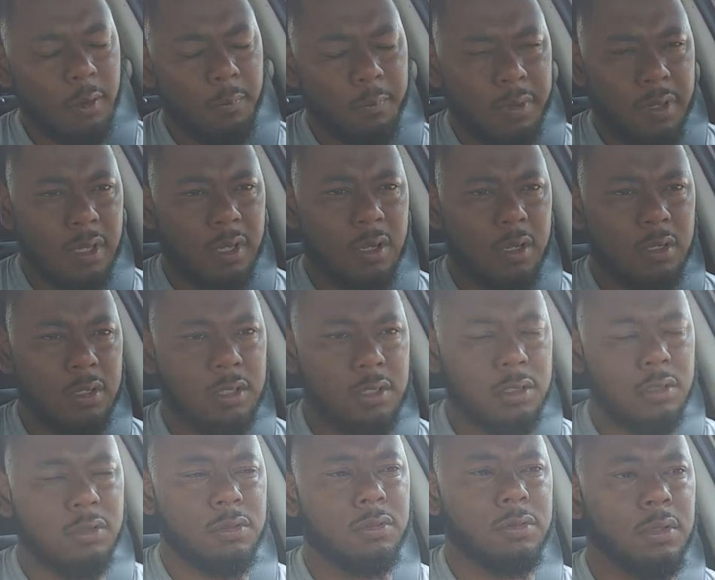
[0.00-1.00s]
but he's a good
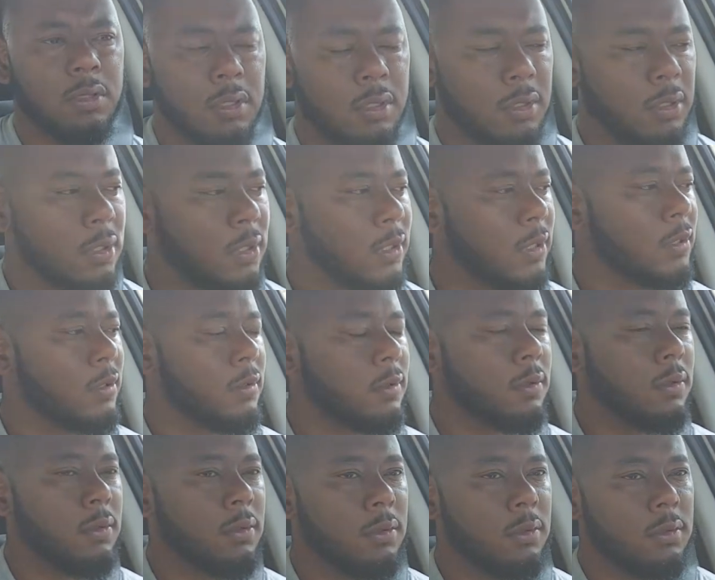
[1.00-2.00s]
dude.
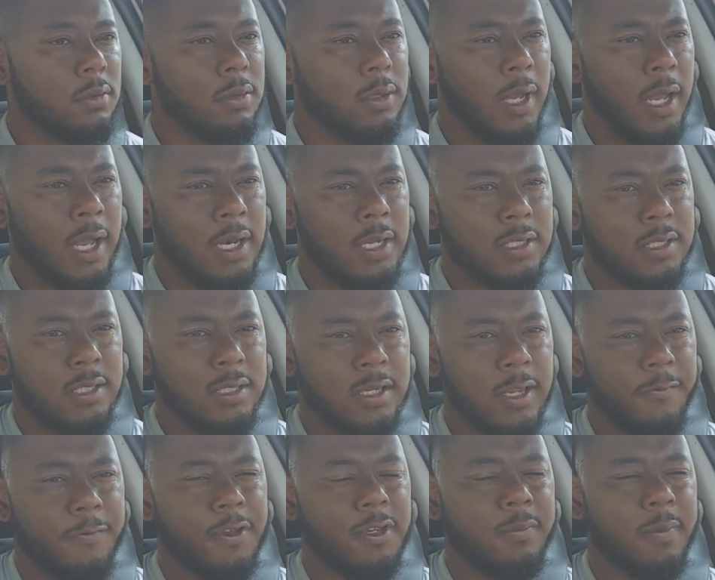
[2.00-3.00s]
And the
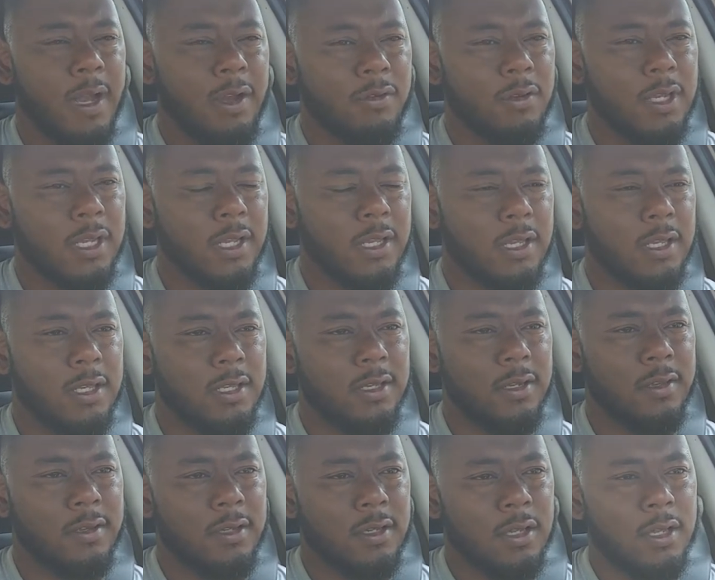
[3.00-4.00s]
significance about Nick
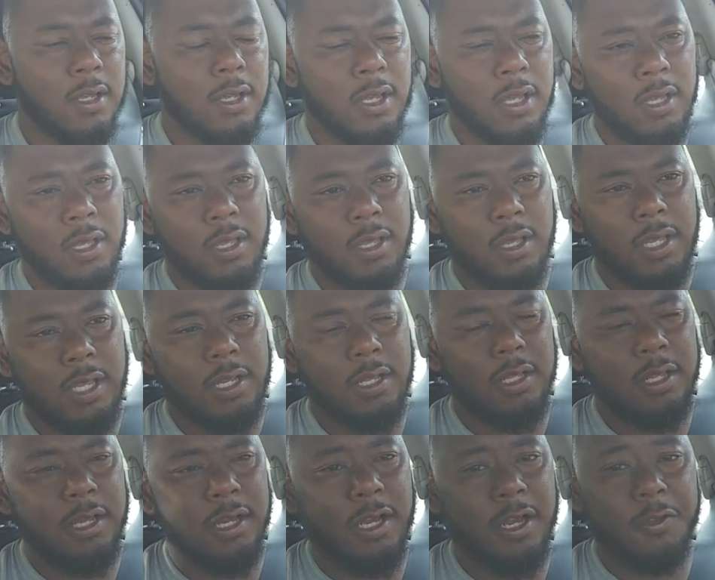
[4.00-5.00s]
is he
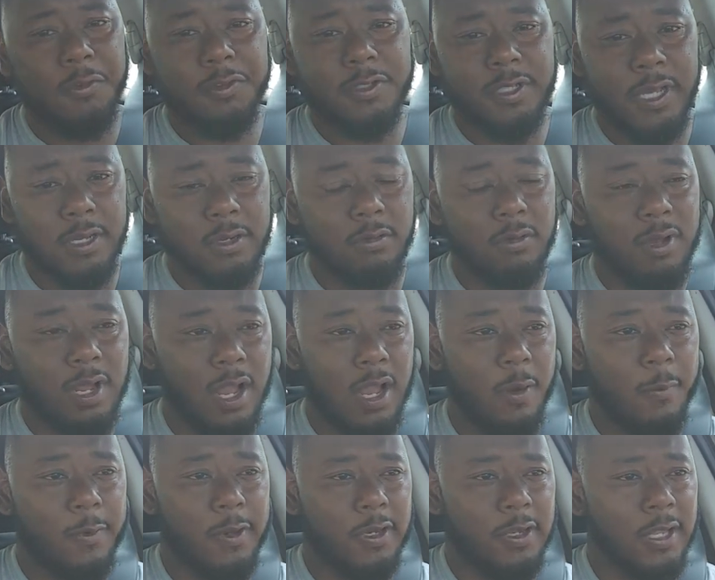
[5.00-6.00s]
loves stand-up
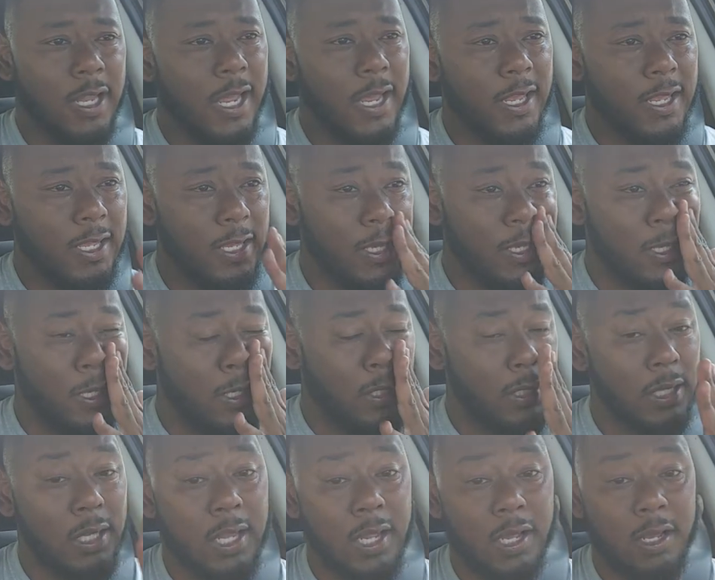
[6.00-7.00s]
comedy. Like, he
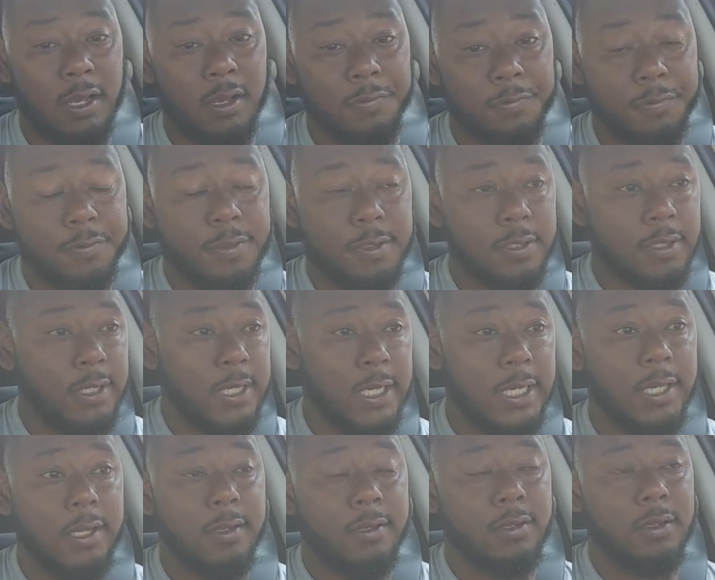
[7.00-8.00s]
loves
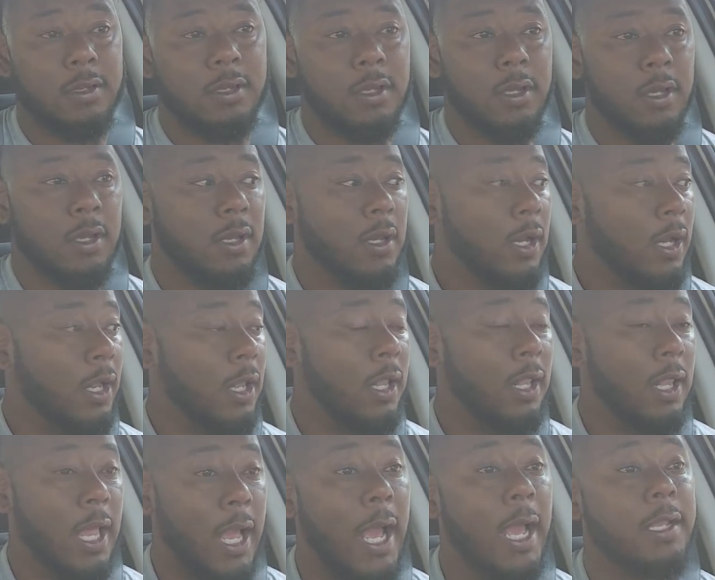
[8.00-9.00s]
it a
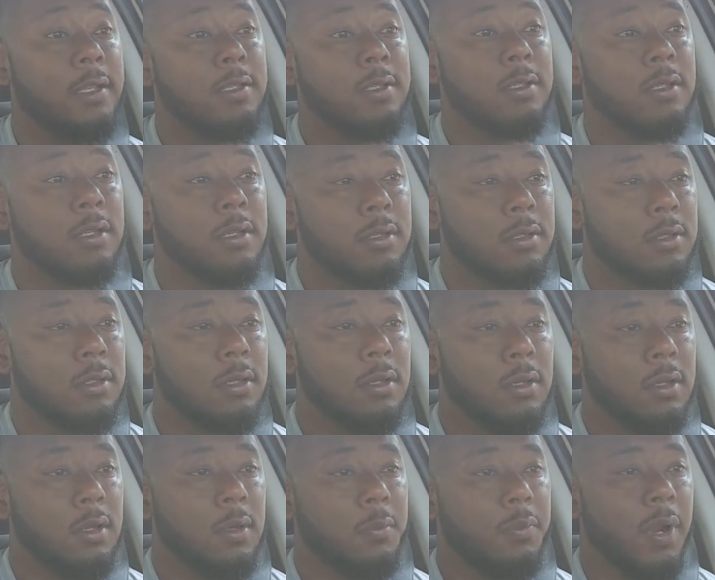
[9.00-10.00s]
lot.
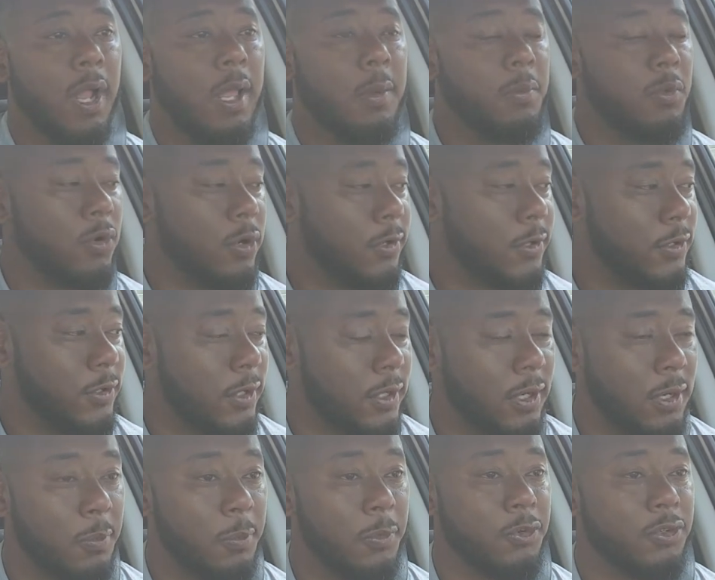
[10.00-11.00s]
Probably more so than
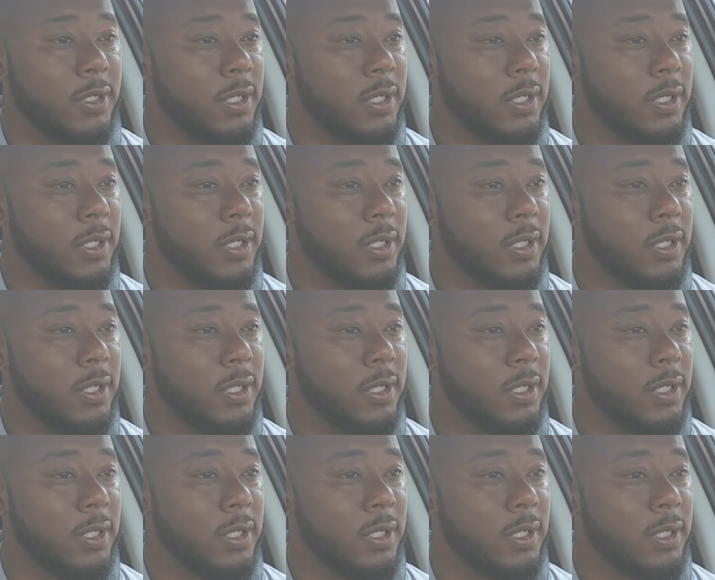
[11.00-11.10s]
almost